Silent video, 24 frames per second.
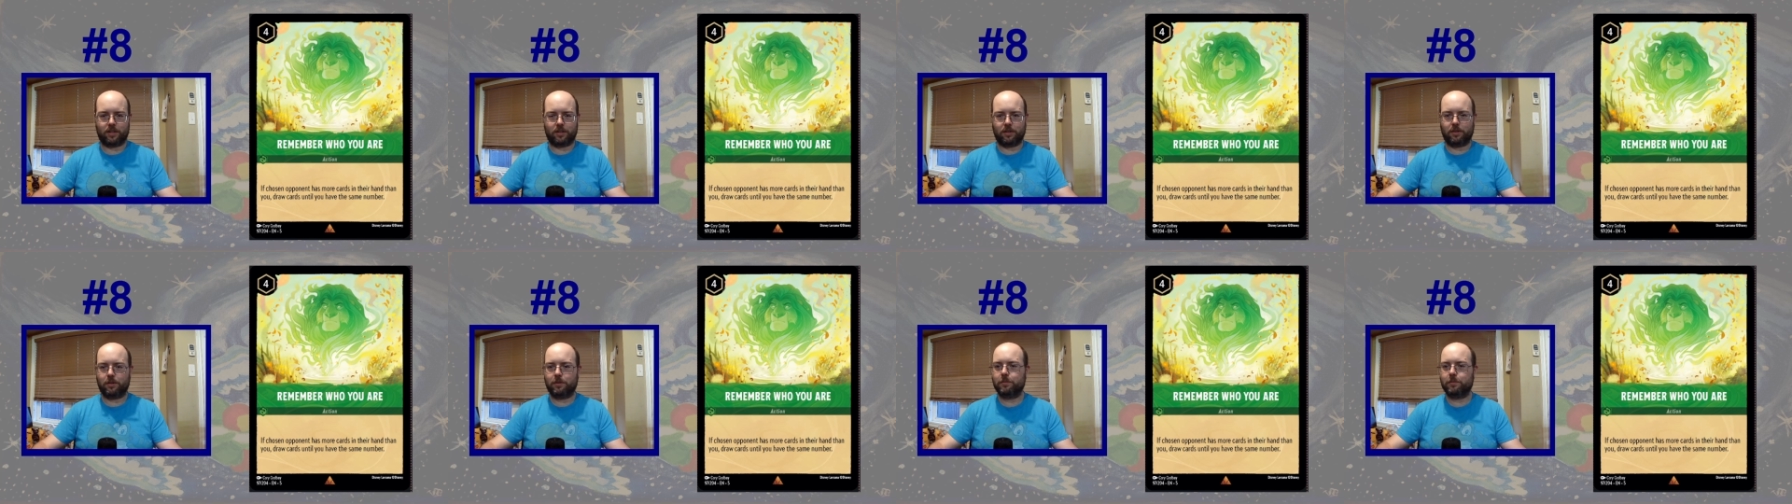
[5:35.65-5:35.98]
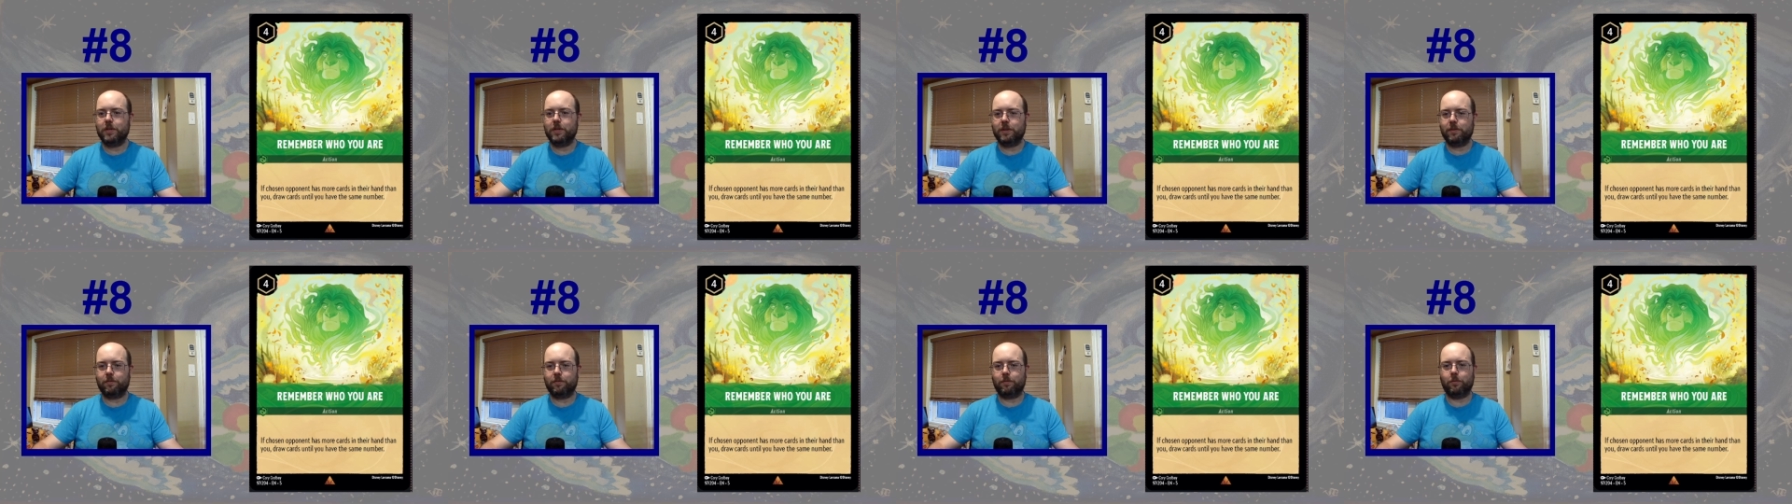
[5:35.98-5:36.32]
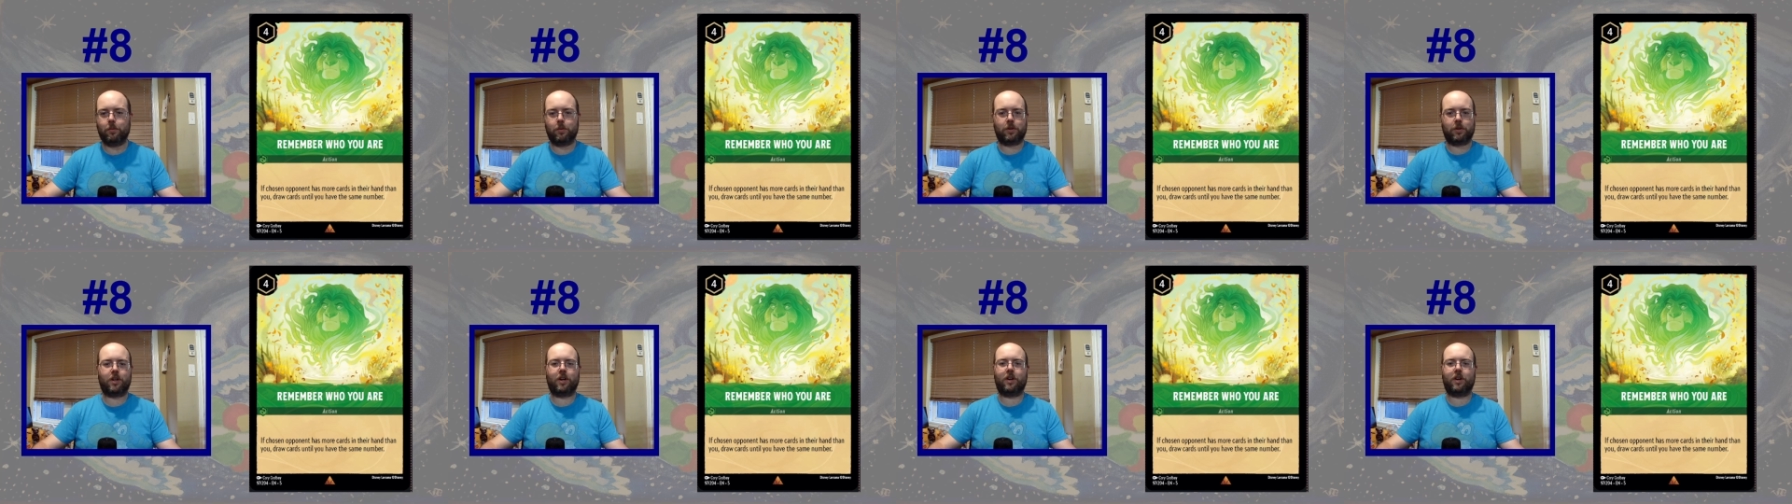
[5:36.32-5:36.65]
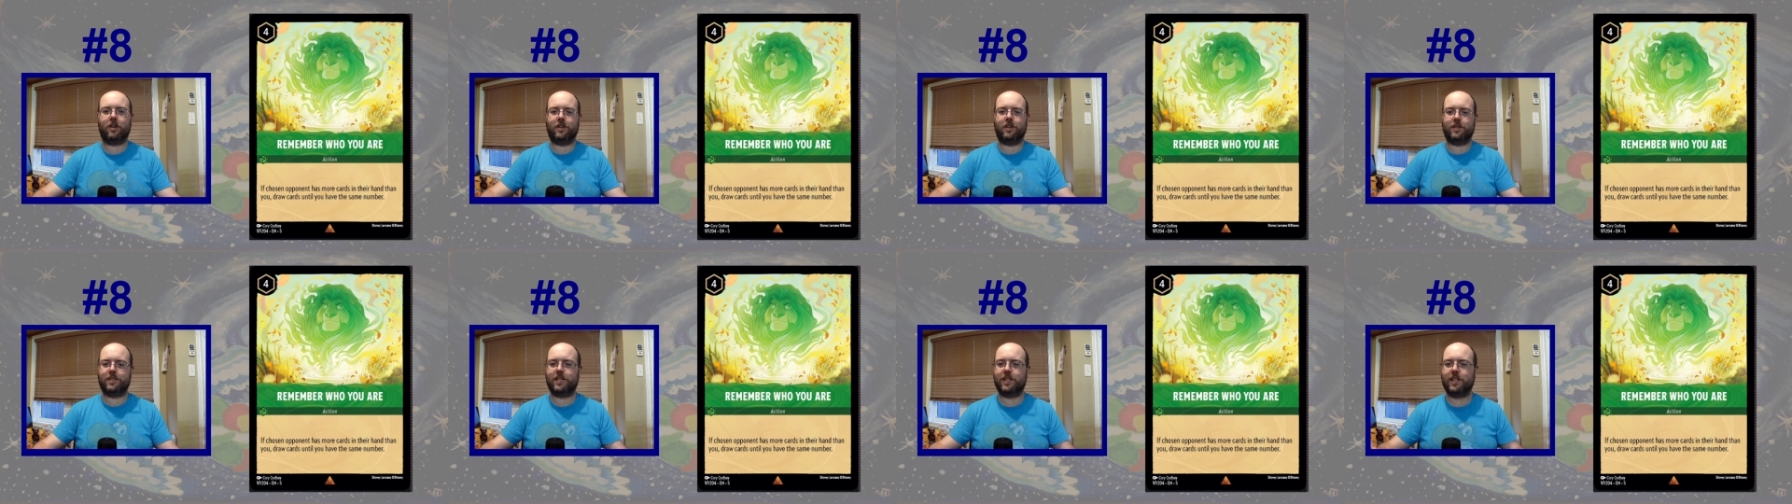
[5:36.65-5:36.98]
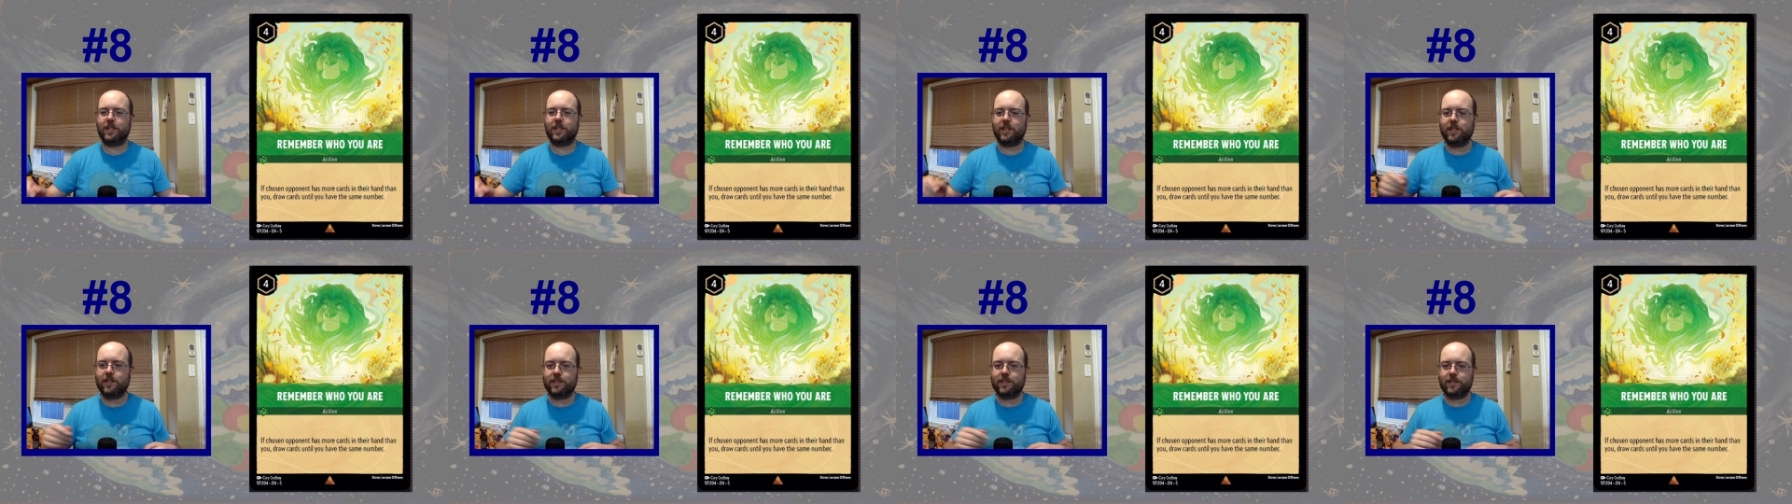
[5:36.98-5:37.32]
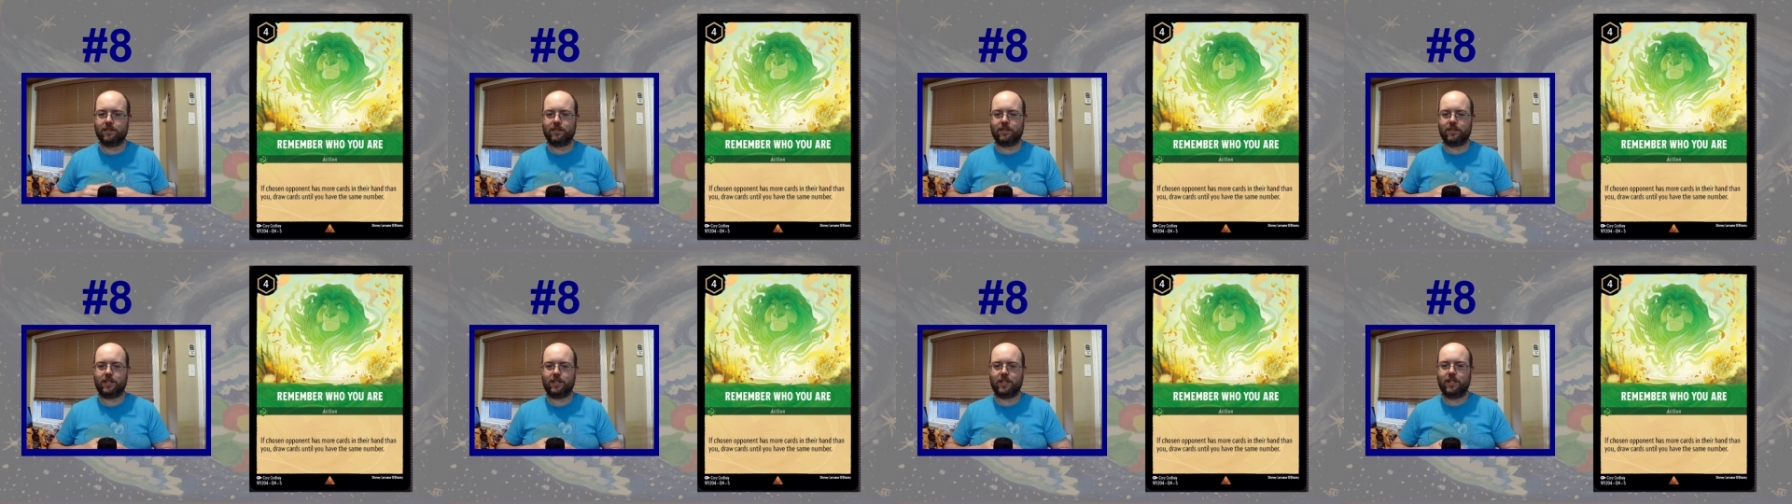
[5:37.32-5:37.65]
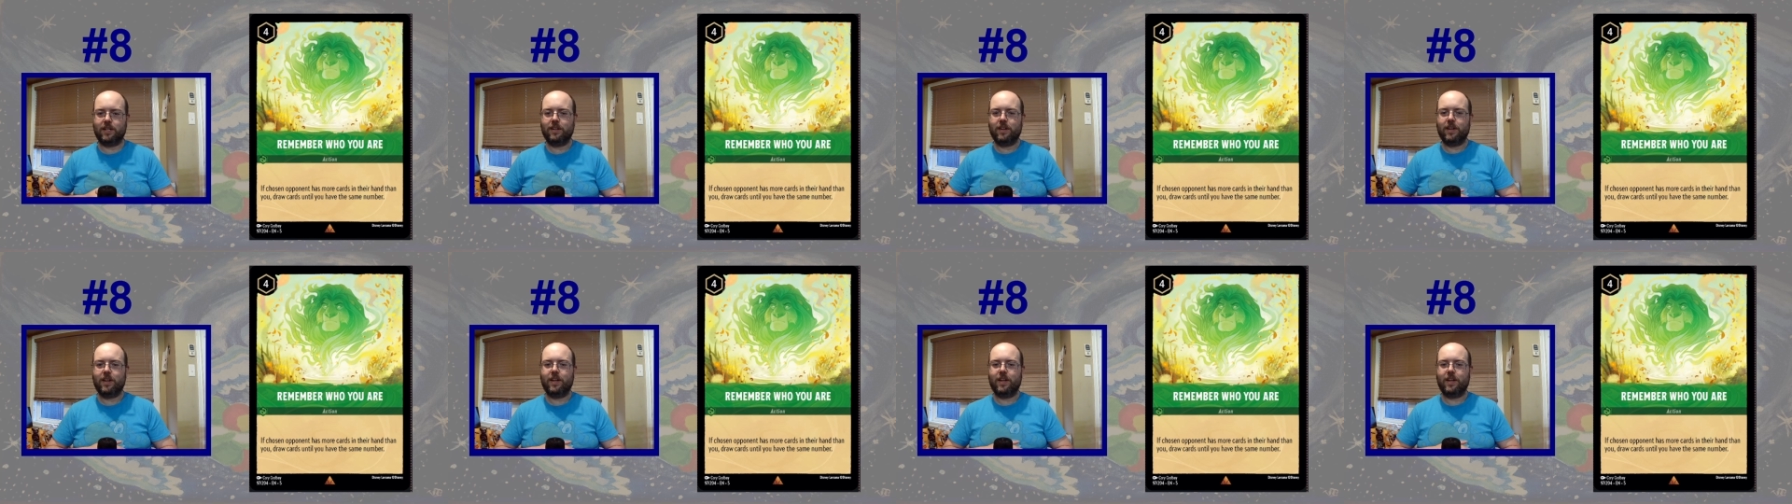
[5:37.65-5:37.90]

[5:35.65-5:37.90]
3-4 cards easily,